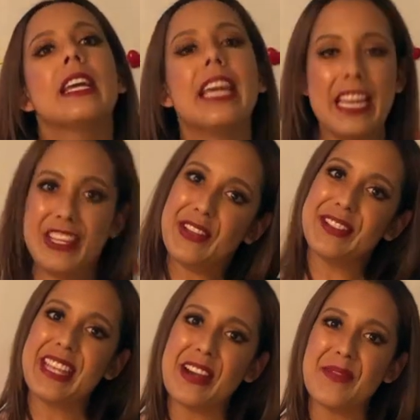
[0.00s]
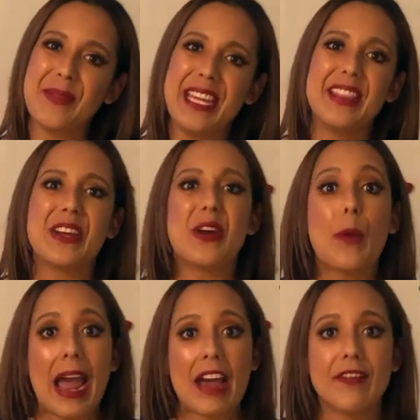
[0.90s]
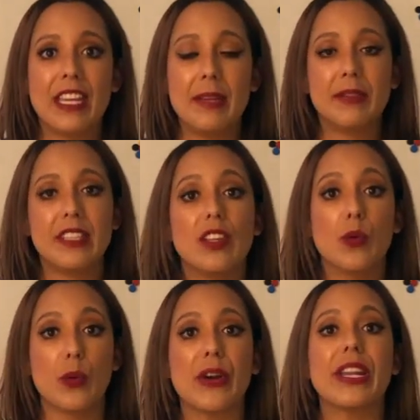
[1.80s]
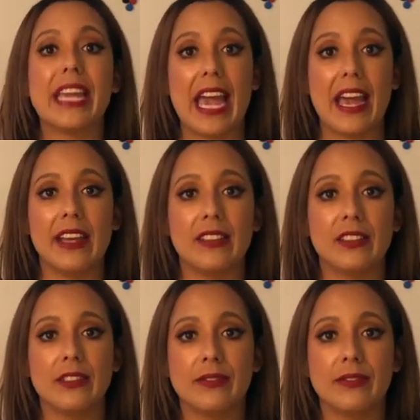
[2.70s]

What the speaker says: Can you tell me the graphemes in the word cat?